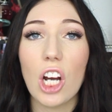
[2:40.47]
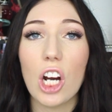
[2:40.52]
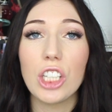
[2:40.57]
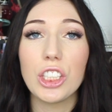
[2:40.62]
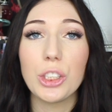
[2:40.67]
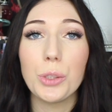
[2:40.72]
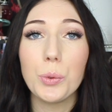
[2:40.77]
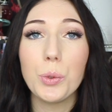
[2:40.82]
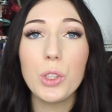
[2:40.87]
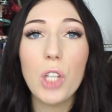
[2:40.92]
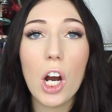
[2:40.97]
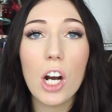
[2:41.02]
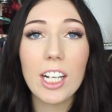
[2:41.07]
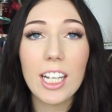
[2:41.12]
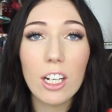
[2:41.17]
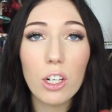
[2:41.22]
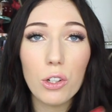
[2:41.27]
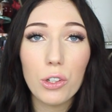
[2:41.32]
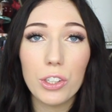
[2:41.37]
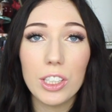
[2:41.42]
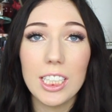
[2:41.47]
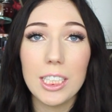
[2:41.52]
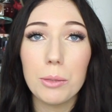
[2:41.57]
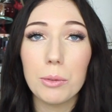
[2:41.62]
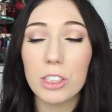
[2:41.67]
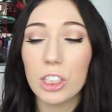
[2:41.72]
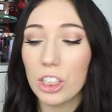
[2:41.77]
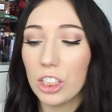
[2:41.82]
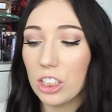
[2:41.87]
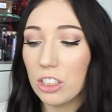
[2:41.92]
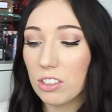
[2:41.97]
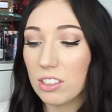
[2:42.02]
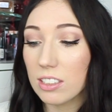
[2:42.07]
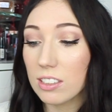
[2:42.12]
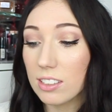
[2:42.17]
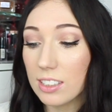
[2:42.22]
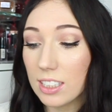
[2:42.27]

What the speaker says: I do not get oily when I use this.